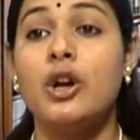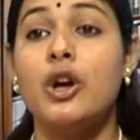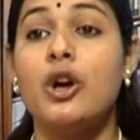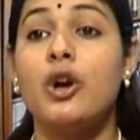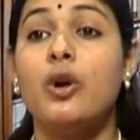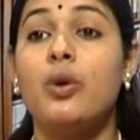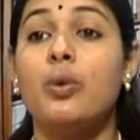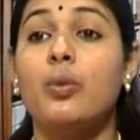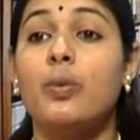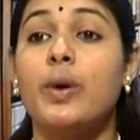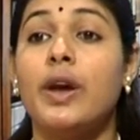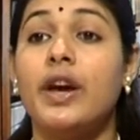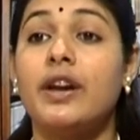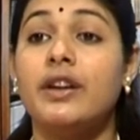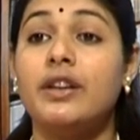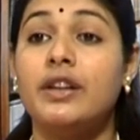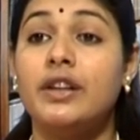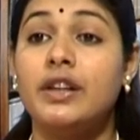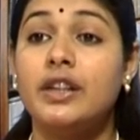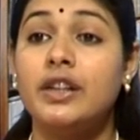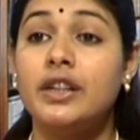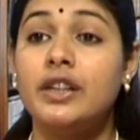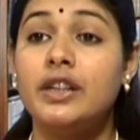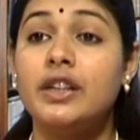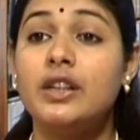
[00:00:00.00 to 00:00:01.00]
where
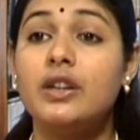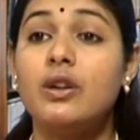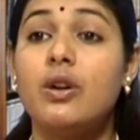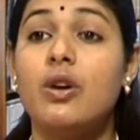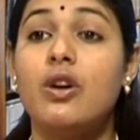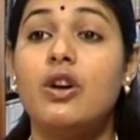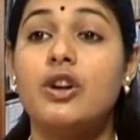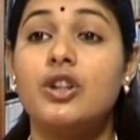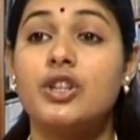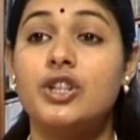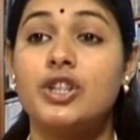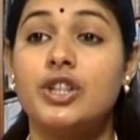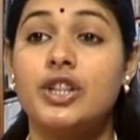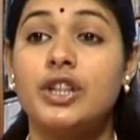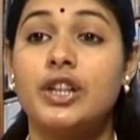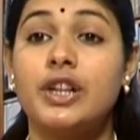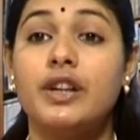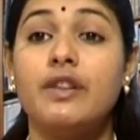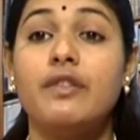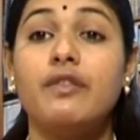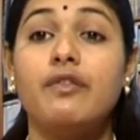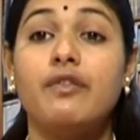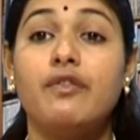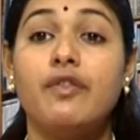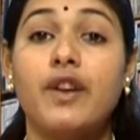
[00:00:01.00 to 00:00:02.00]
he or she
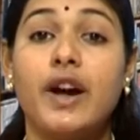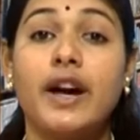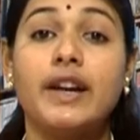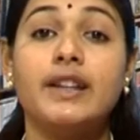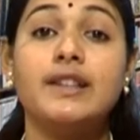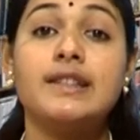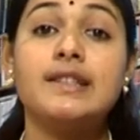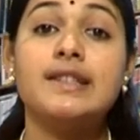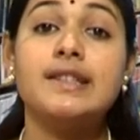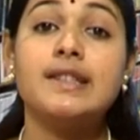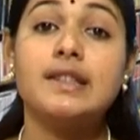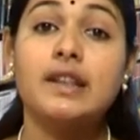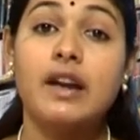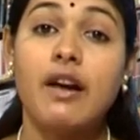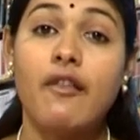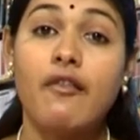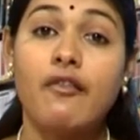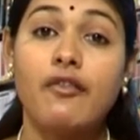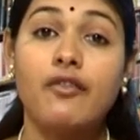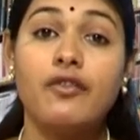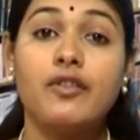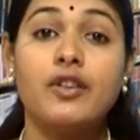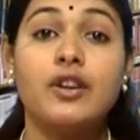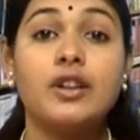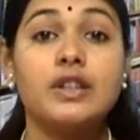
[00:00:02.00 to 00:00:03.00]
finds
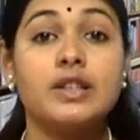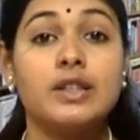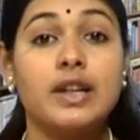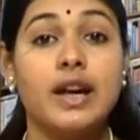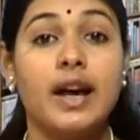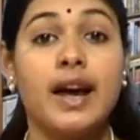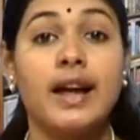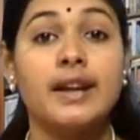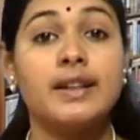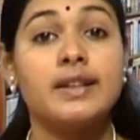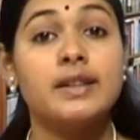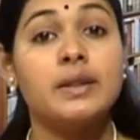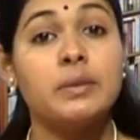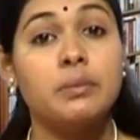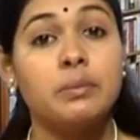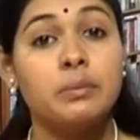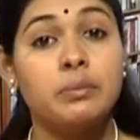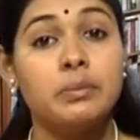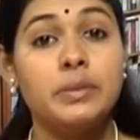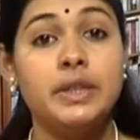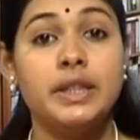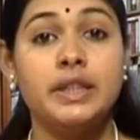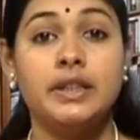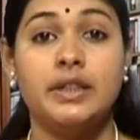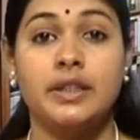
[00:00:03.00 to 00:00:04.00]
comfort and
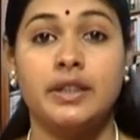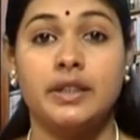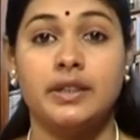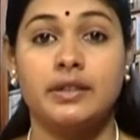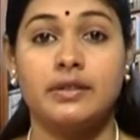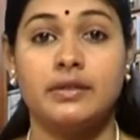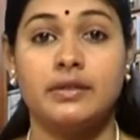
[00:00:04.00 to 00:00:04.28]
meaning.